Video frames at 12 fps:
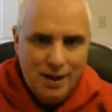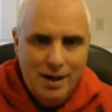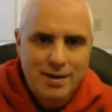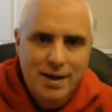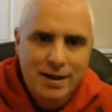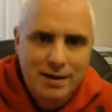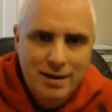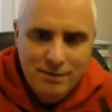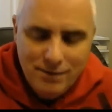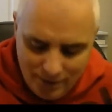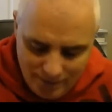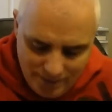and they can
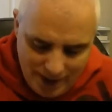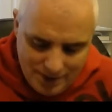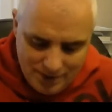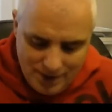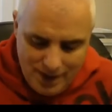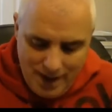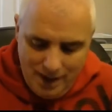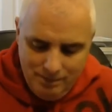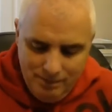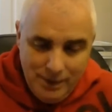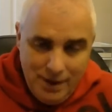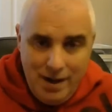give you advice on that
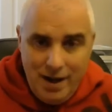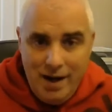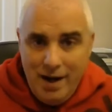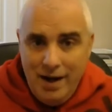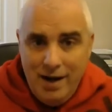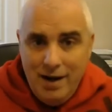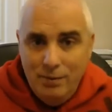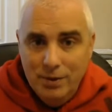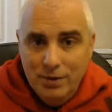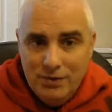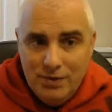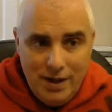and, and i
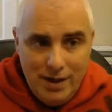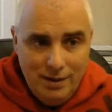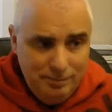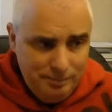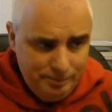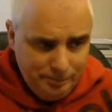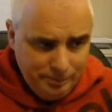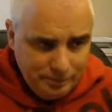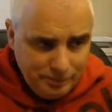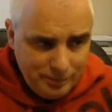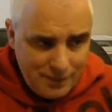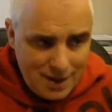will say
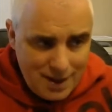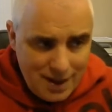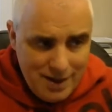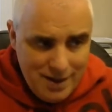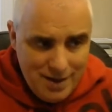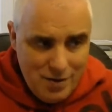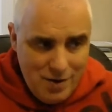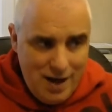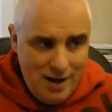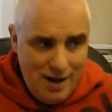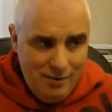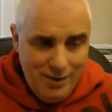you know
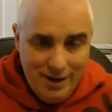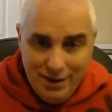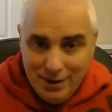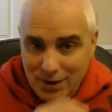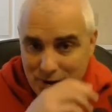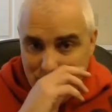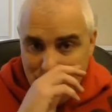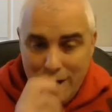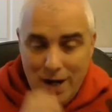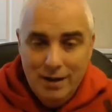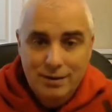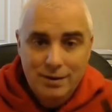I, I would encourage your
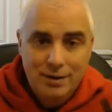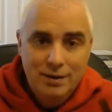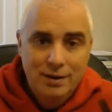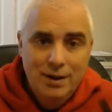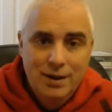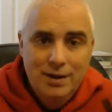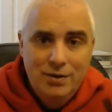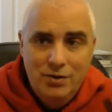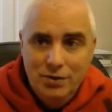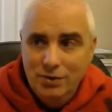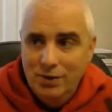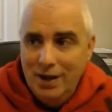doctor
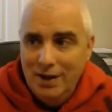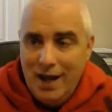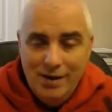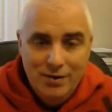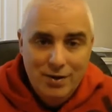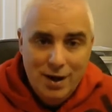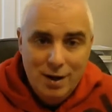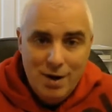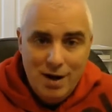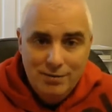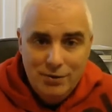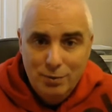to allow you to come
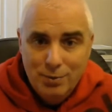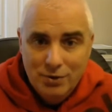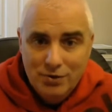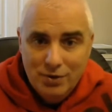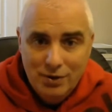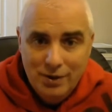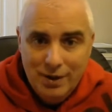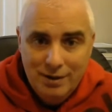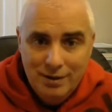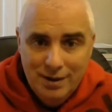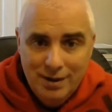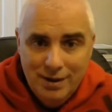off super
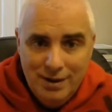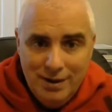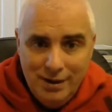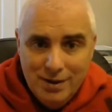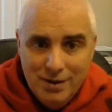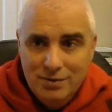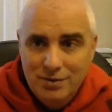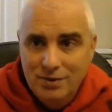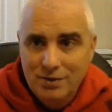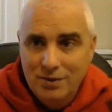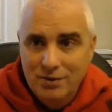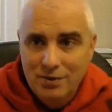slowly you know so
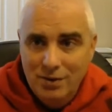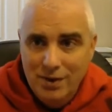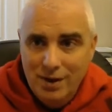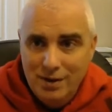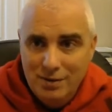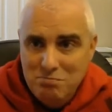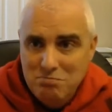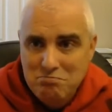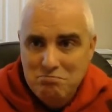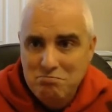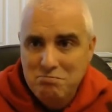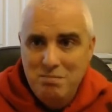so, so
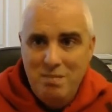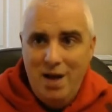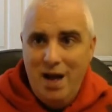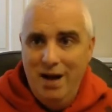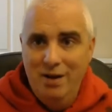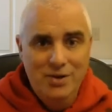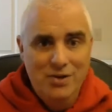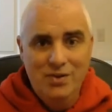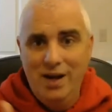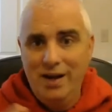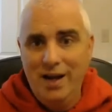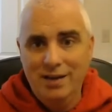I always
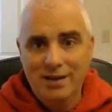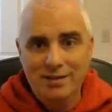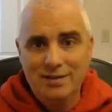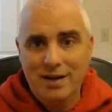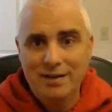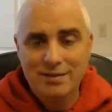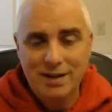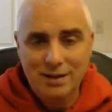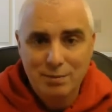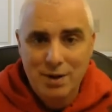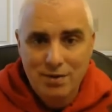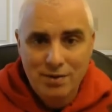say, hey, let's set a
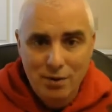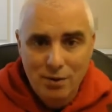six month